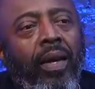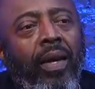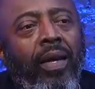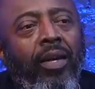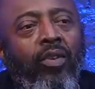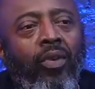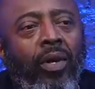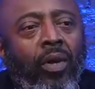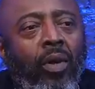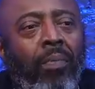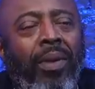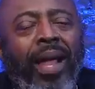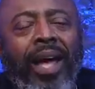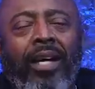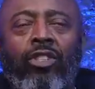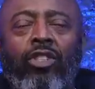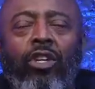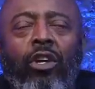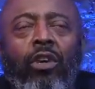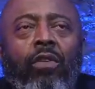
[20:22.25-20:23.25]
You get a black
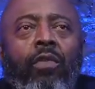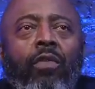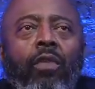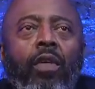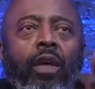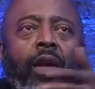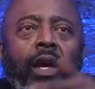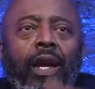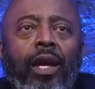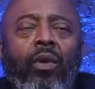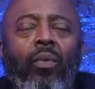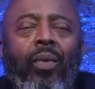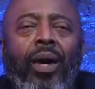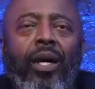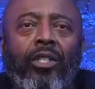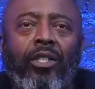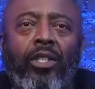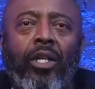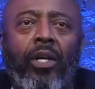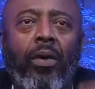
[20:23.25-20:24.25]
show and a
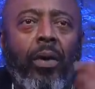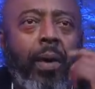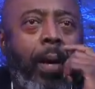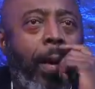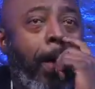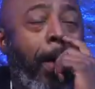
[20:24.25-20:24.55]
white show.